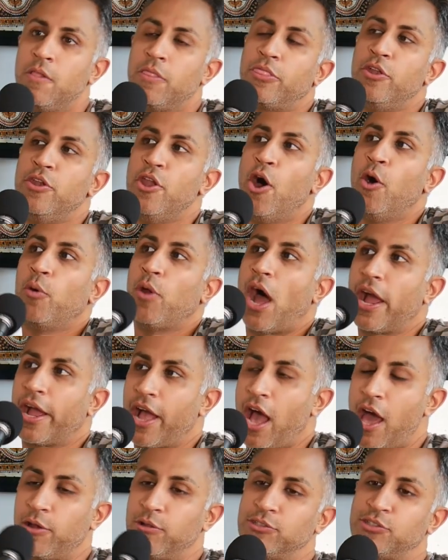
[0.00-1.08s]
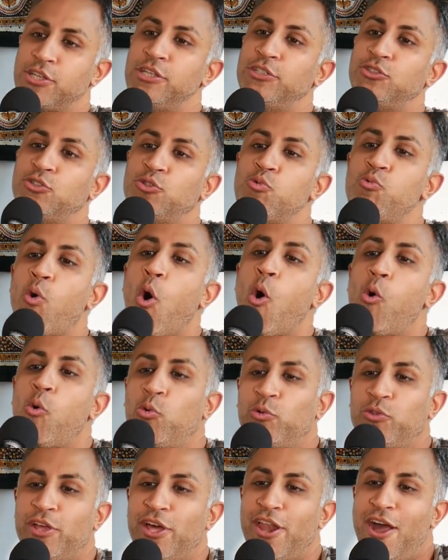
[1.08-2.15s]
the note I got is he's too
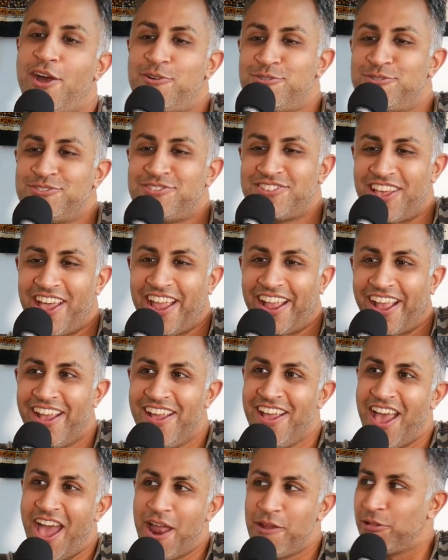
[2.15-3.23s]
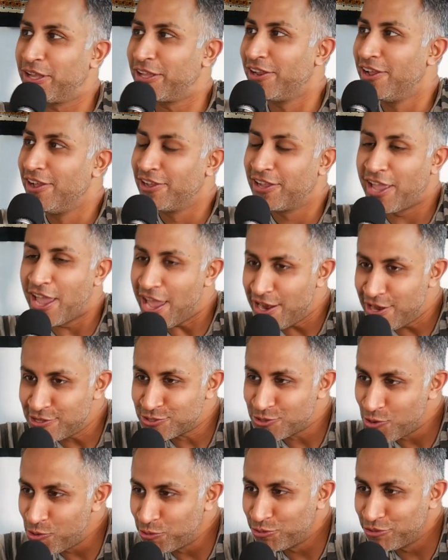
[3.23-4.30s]
old, and I was like, Kanan's
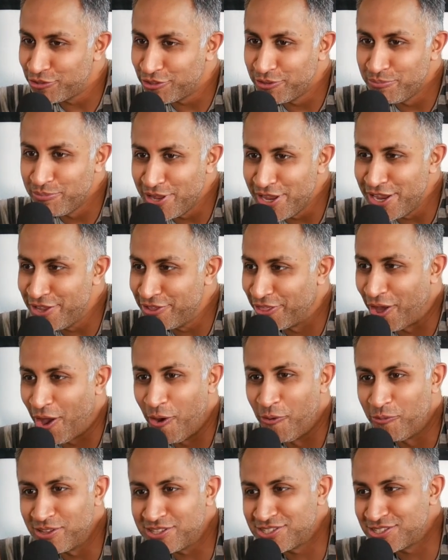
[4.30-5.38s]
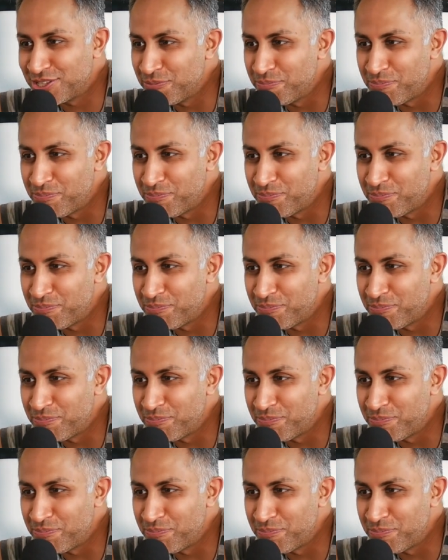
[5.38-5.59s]
older than me though. What's the